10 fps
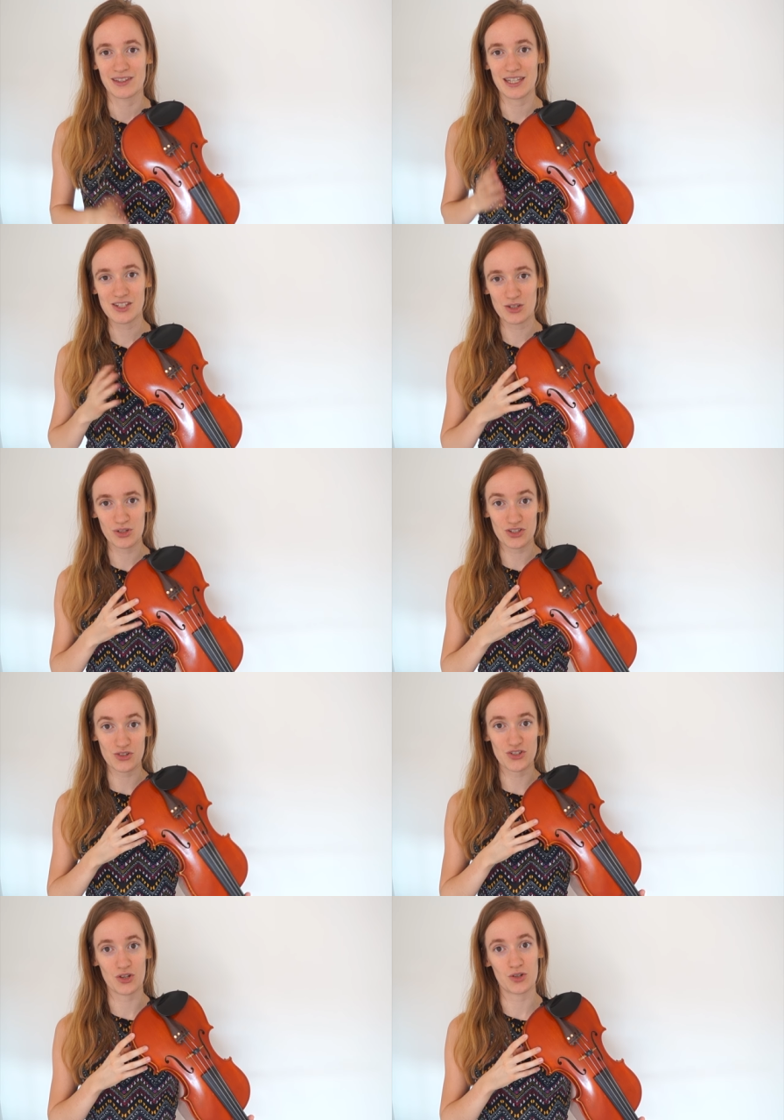This song is
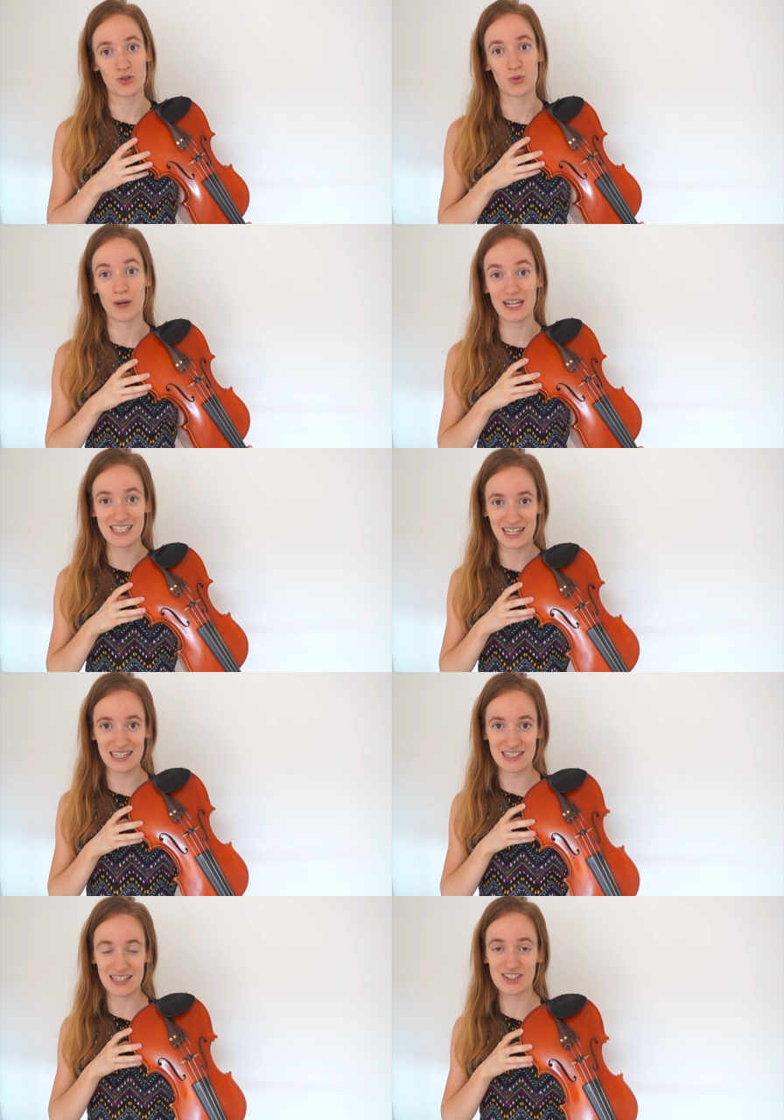also quite
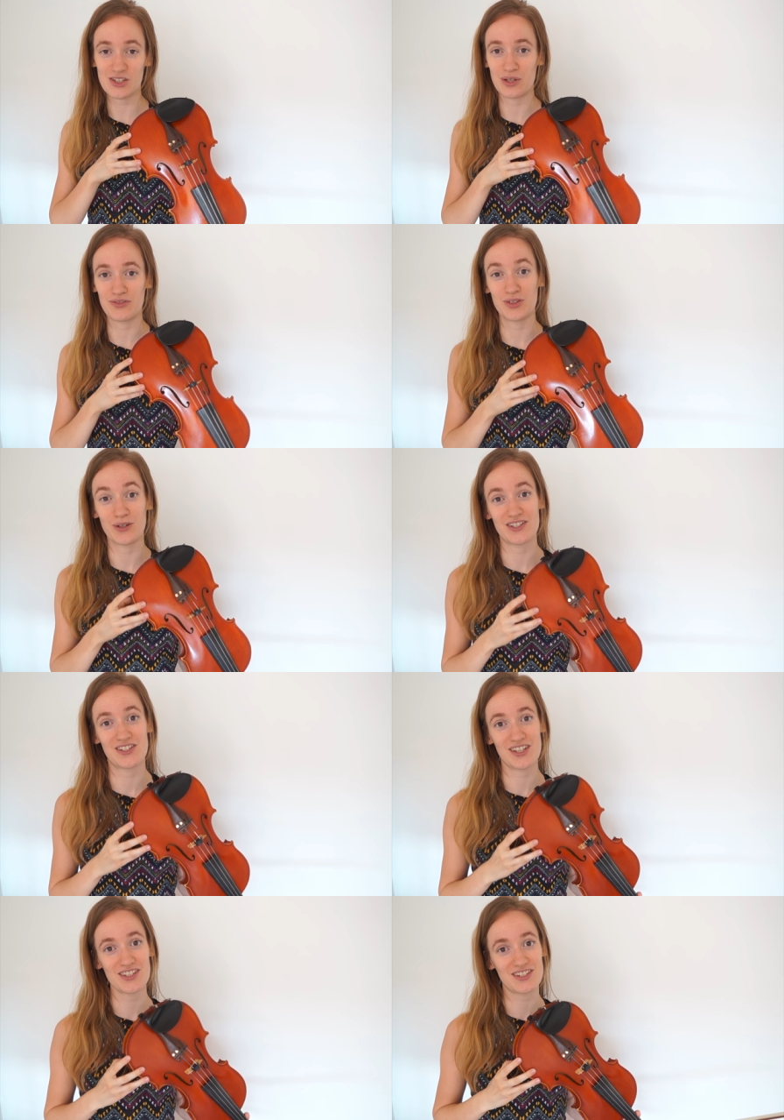challenging, so if you are
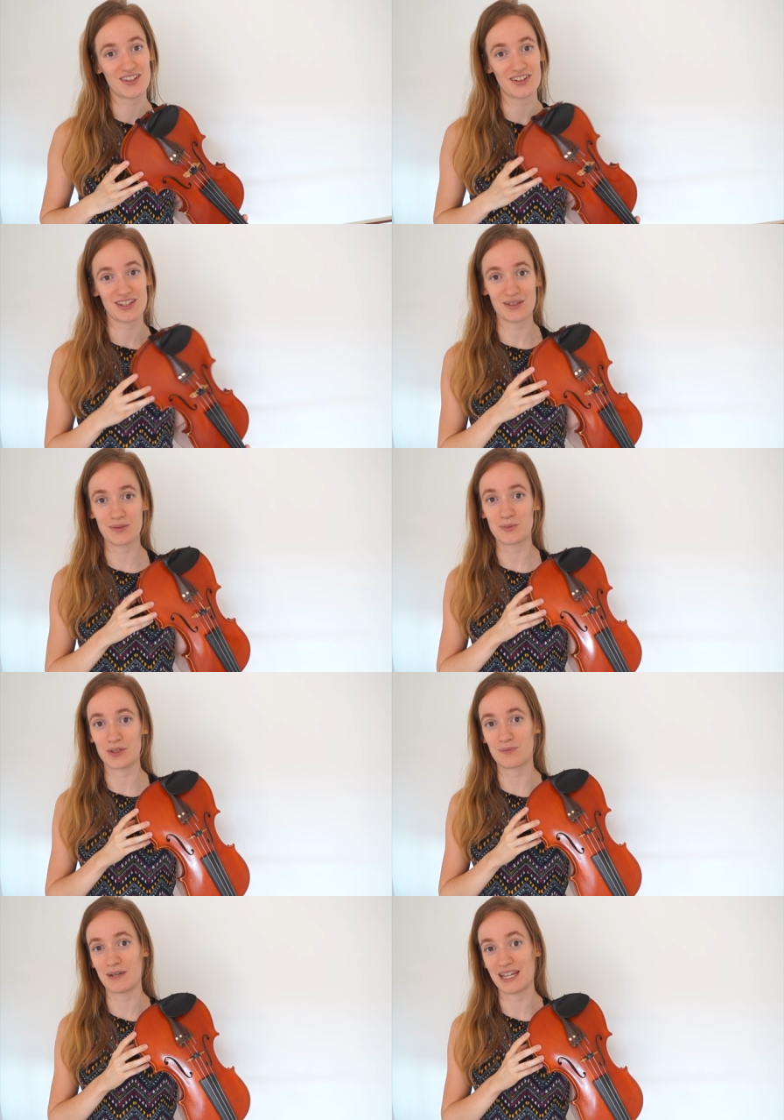just starting
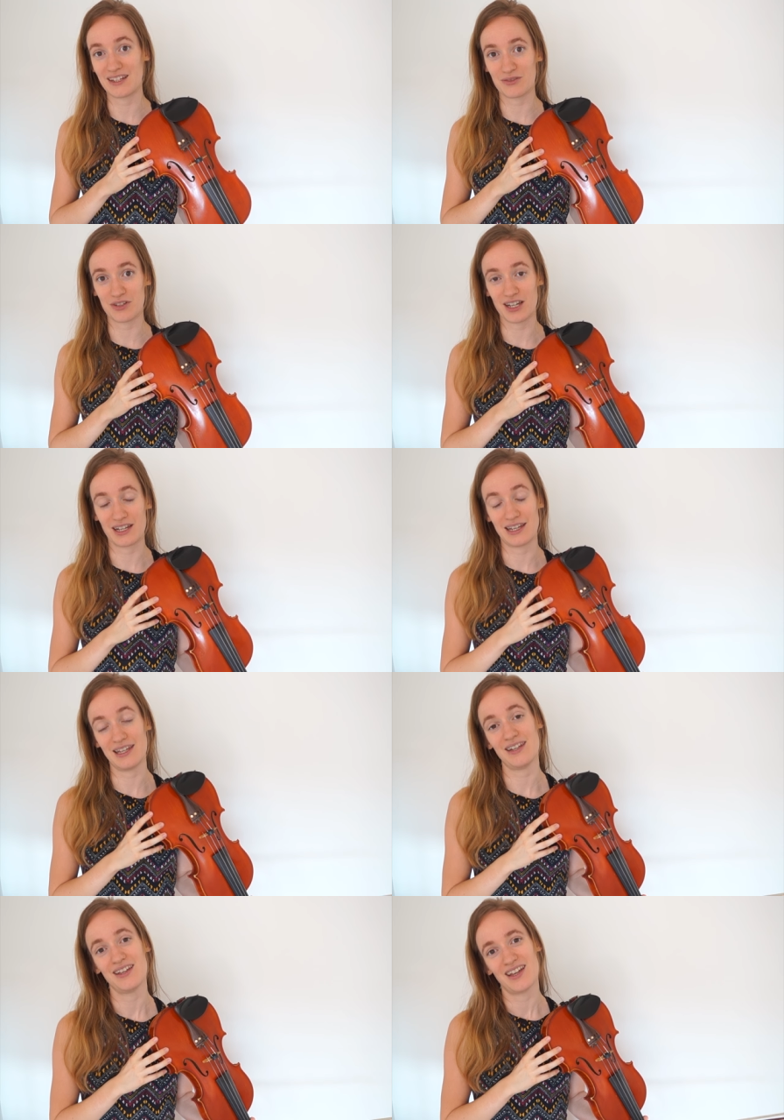with playing the
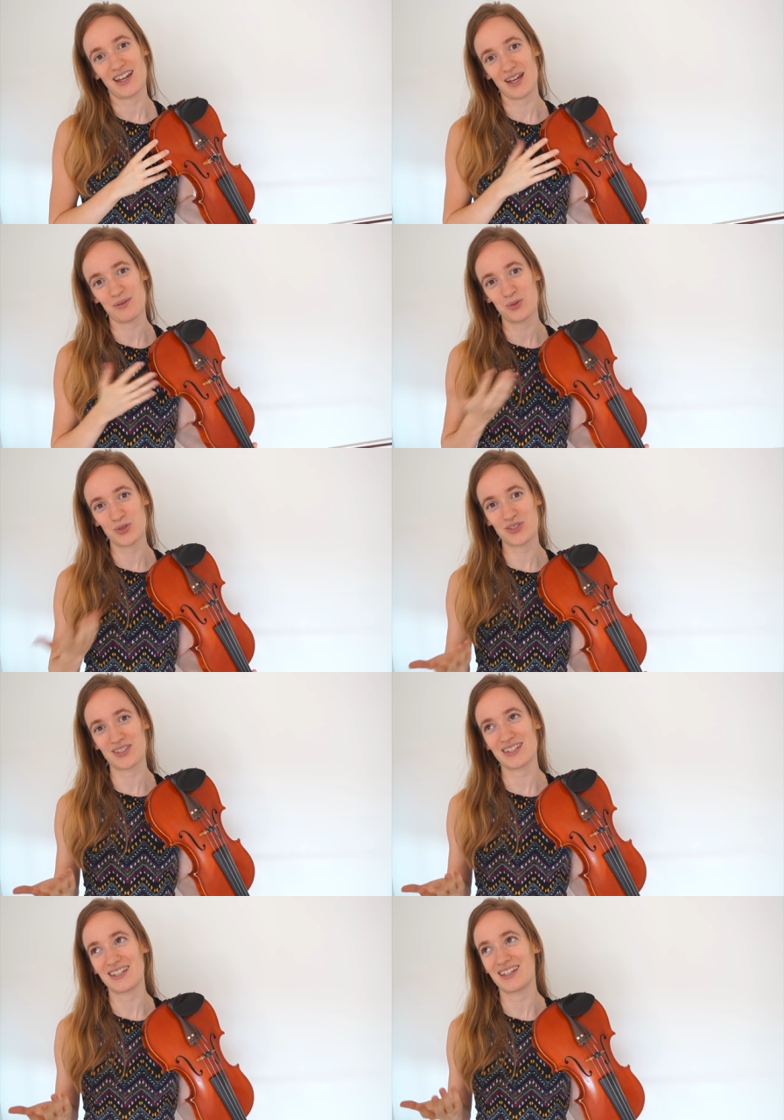violin, I would
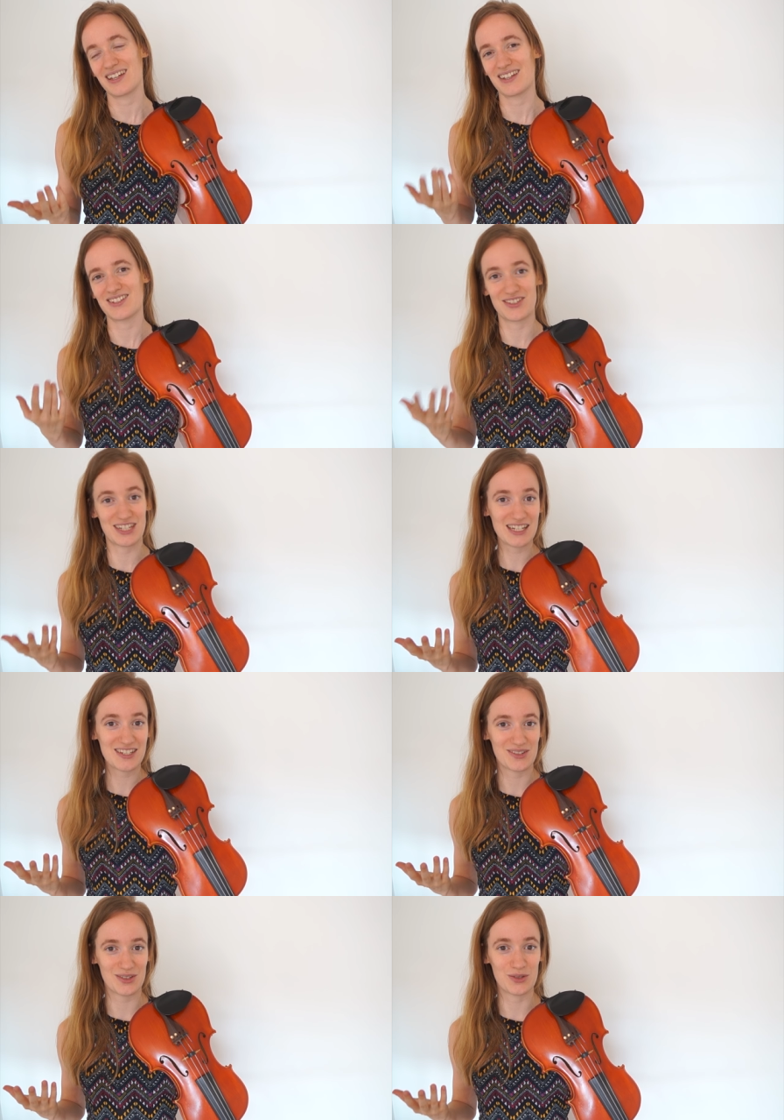uh,
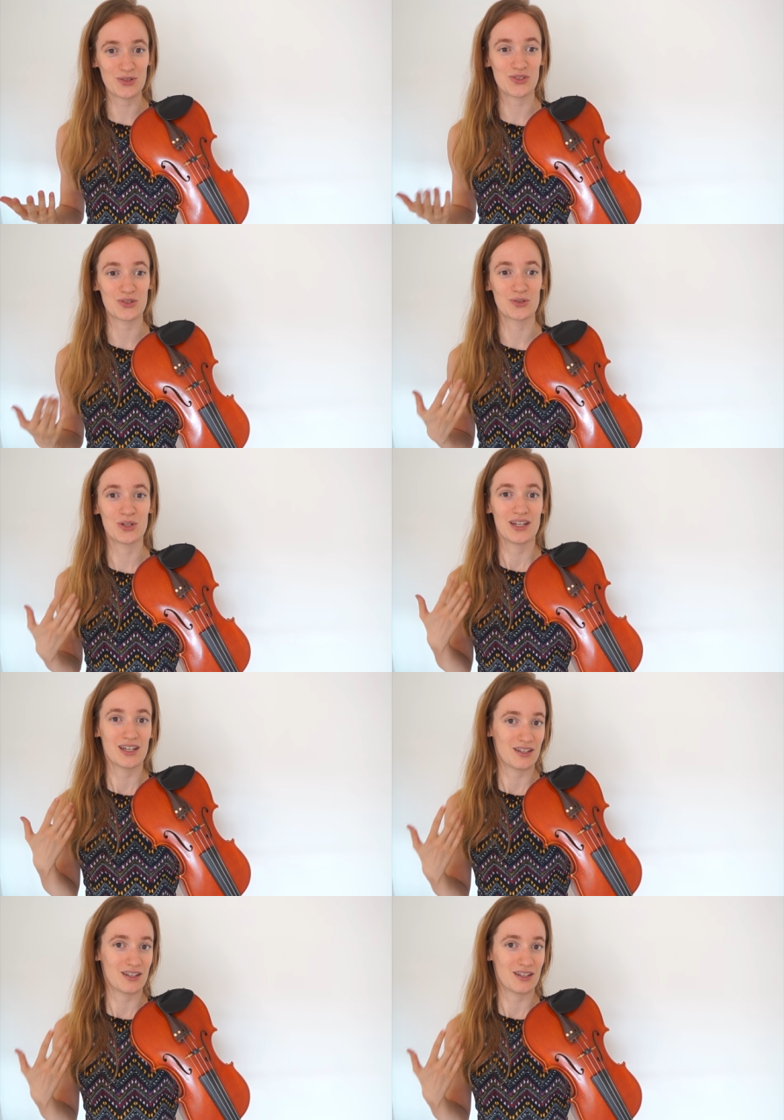suggest to you to